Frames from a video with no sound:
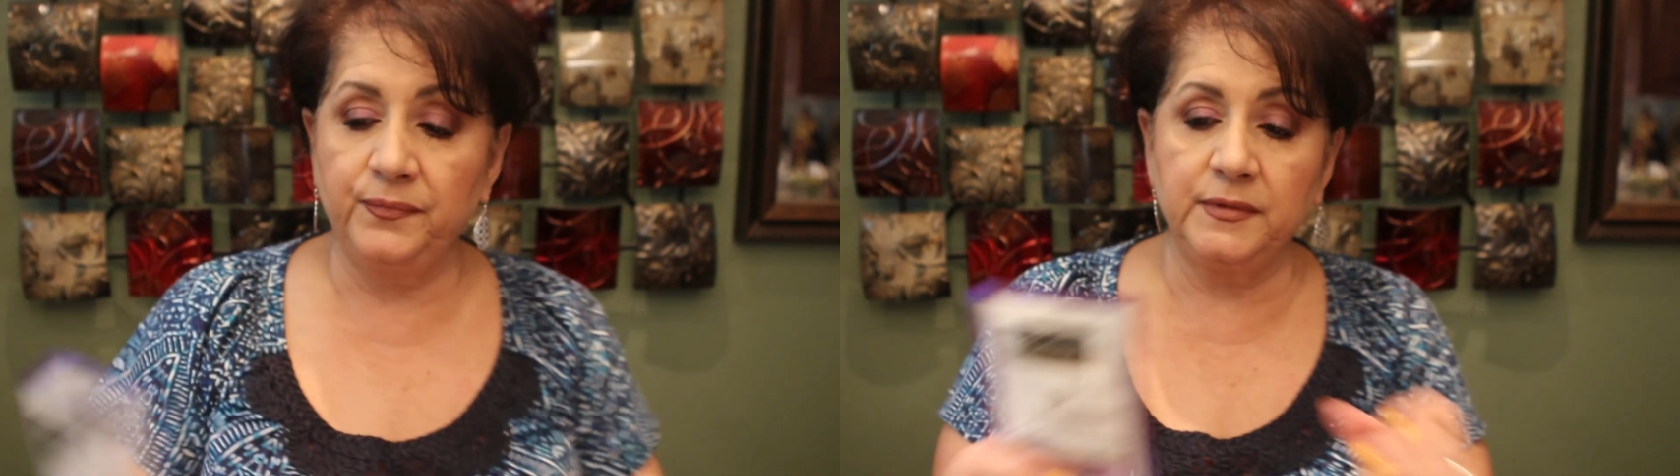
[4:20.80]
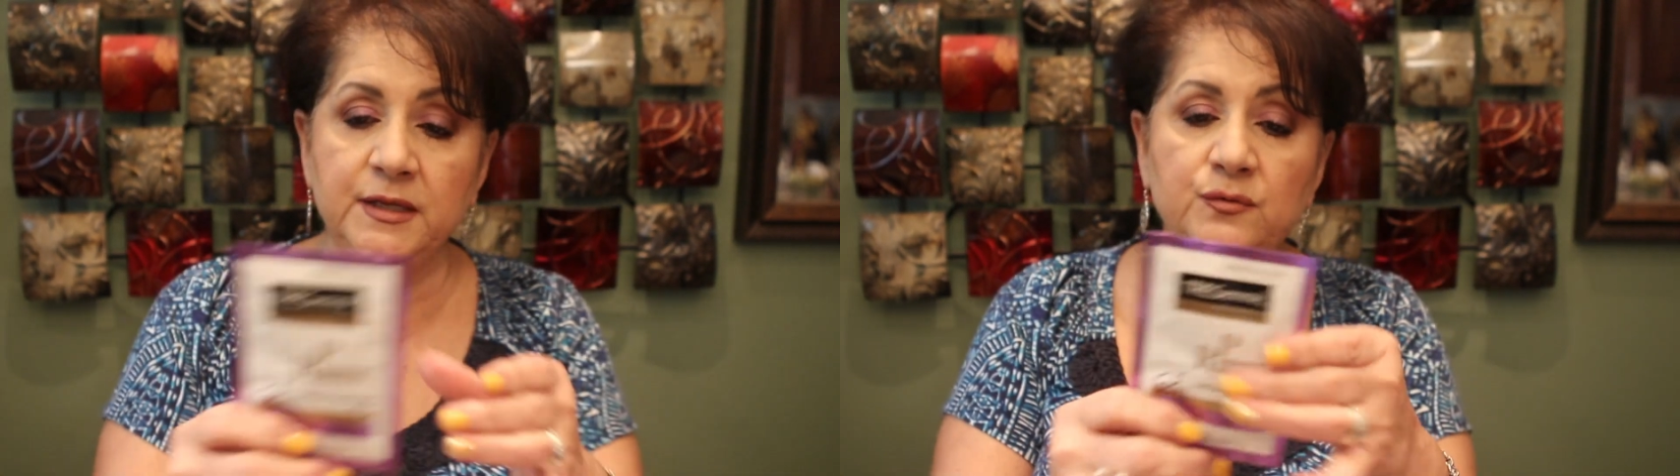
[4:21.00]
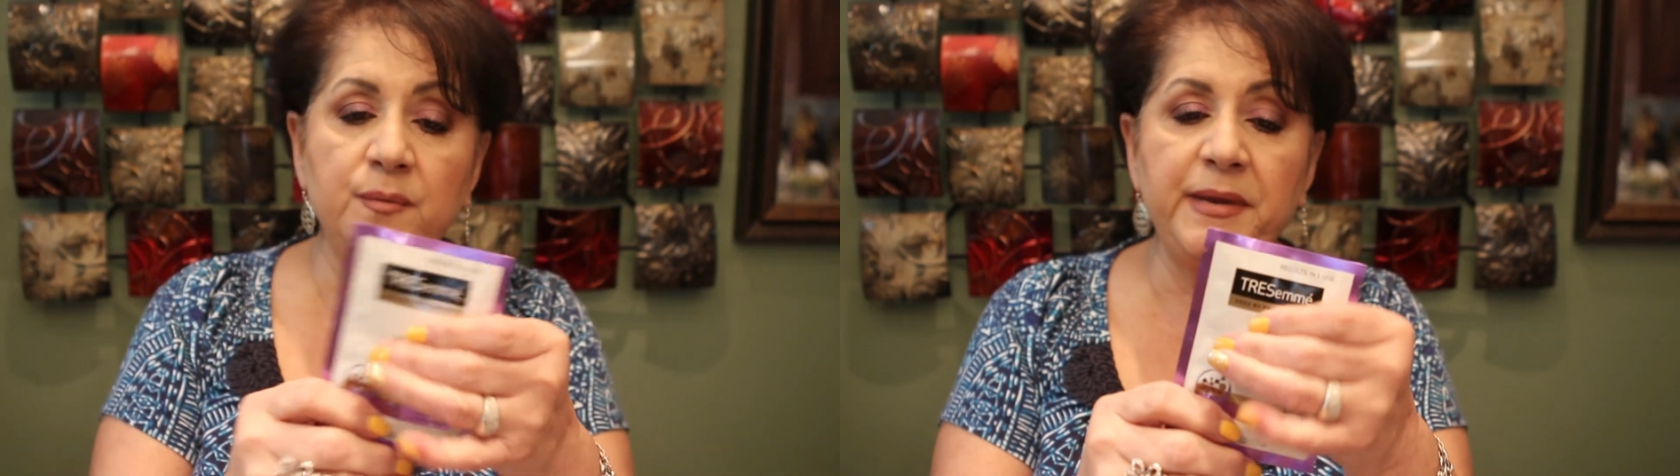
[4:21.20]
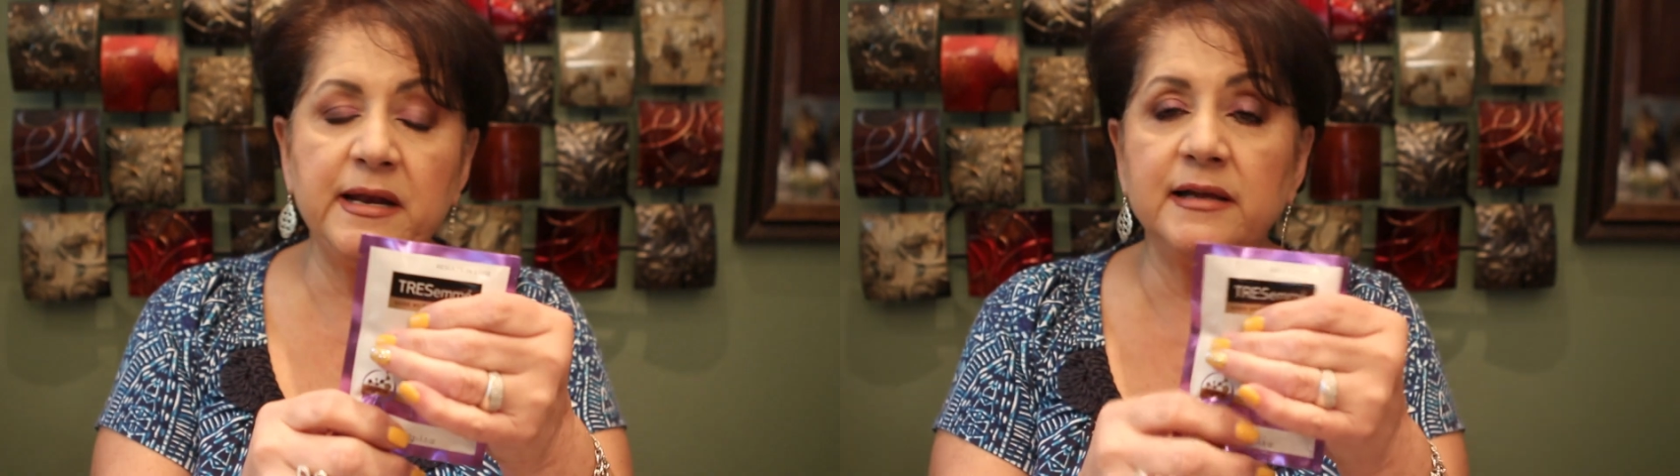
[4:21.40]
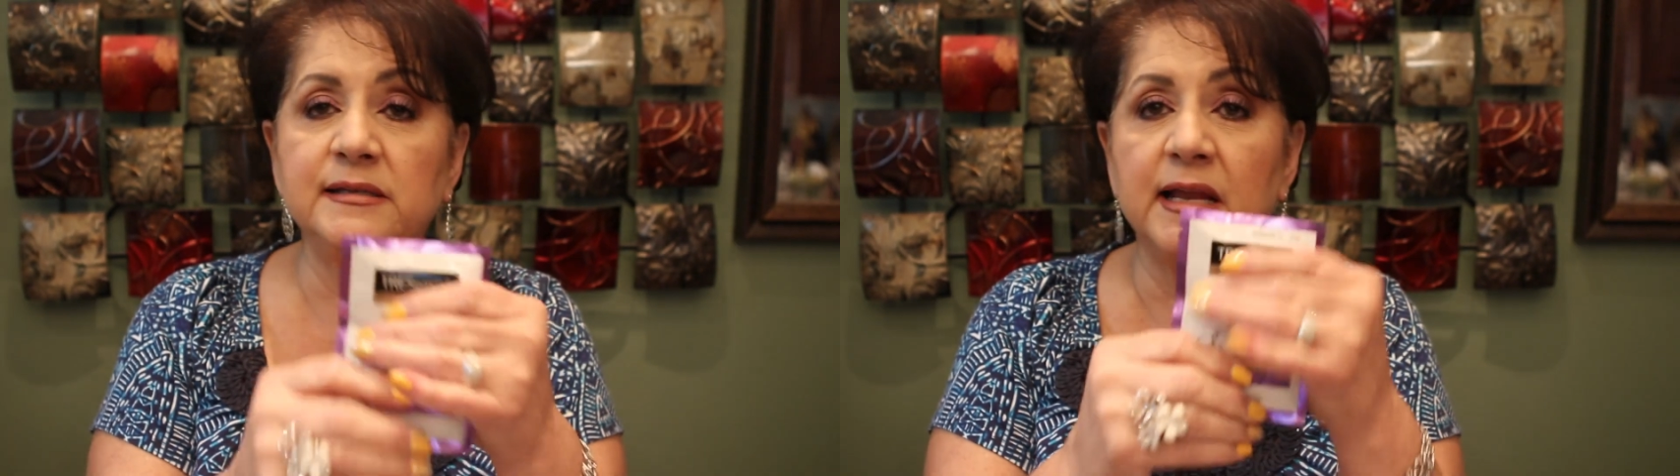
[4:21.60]
this will be
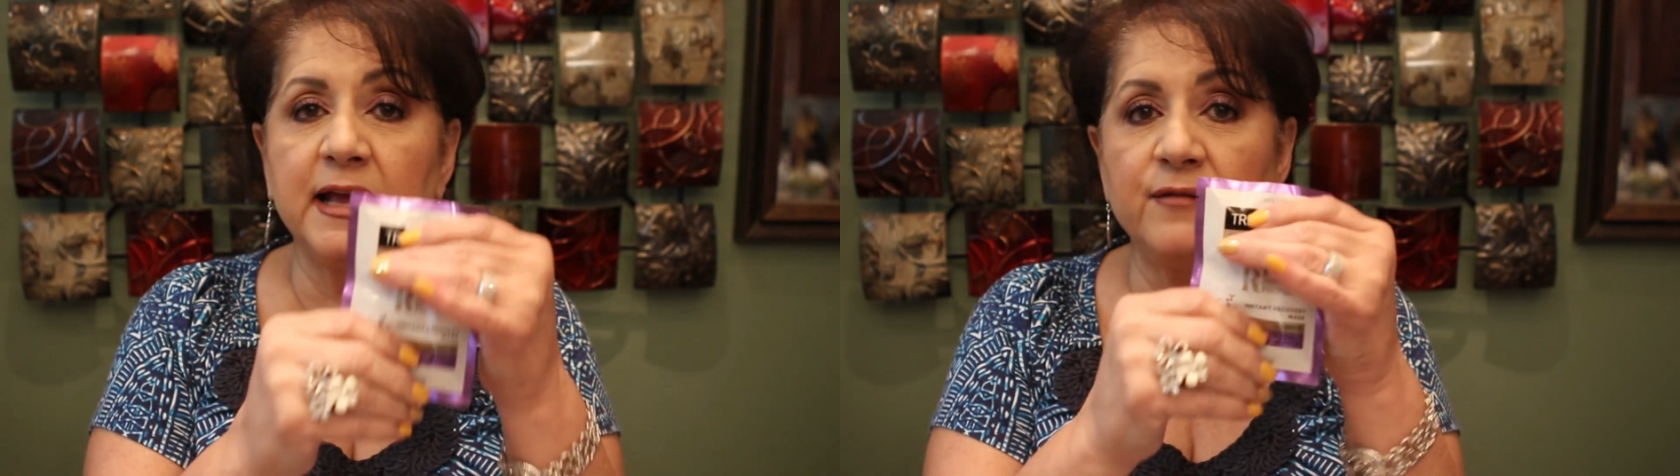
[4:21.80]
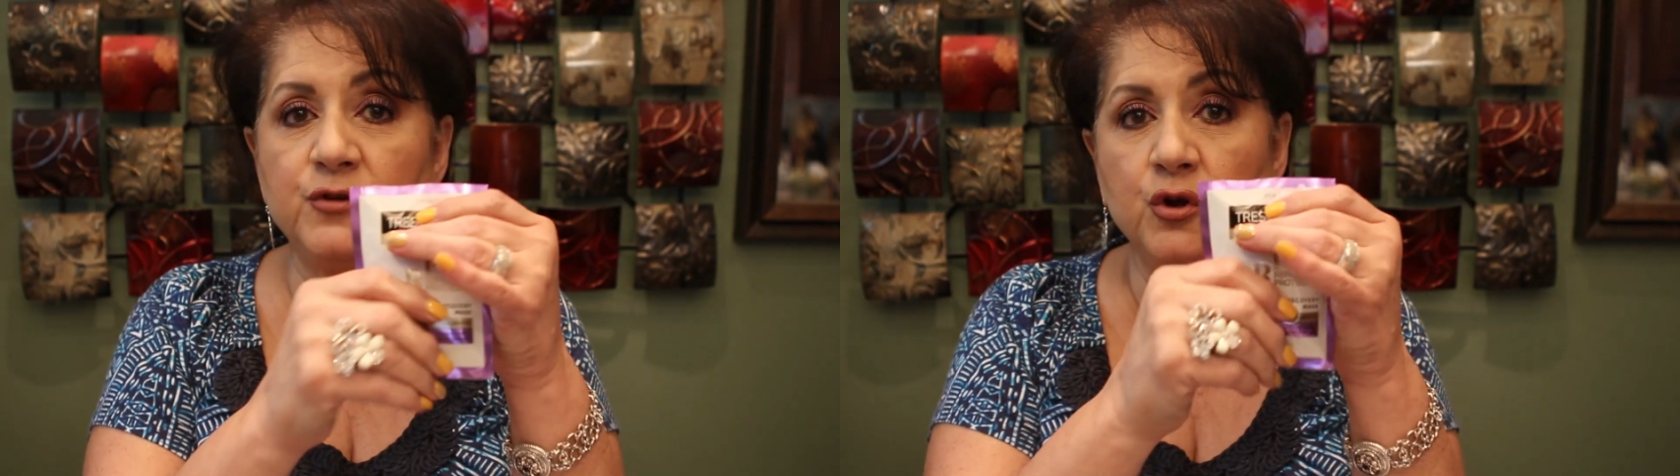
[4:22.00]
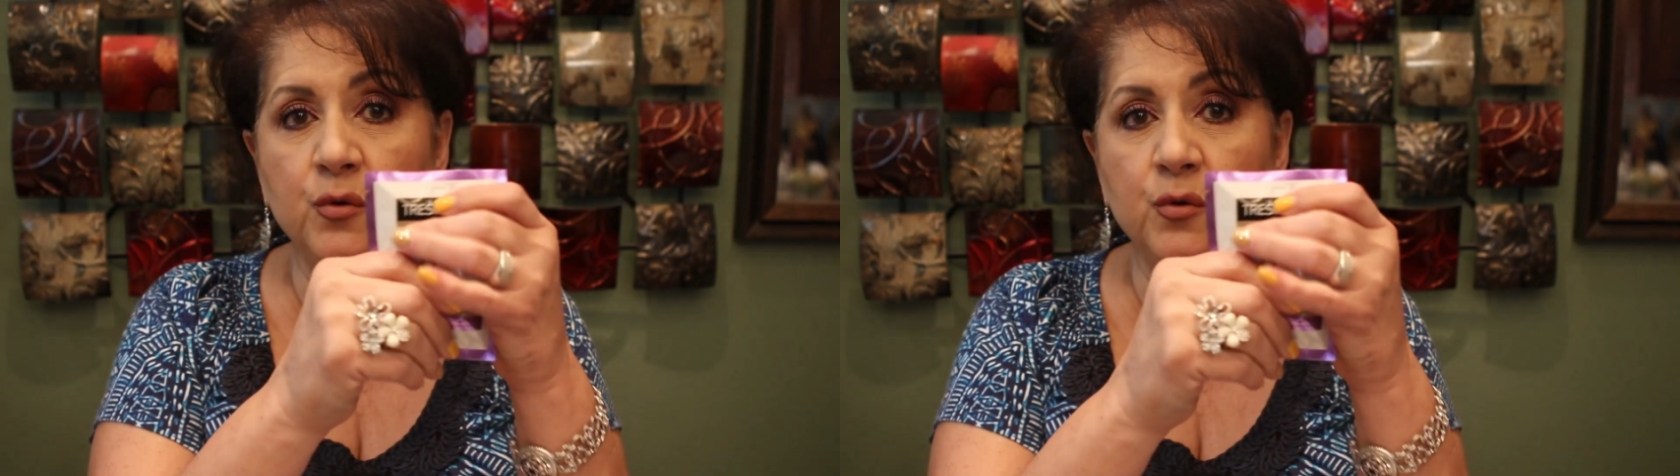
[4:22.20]
nice, like after you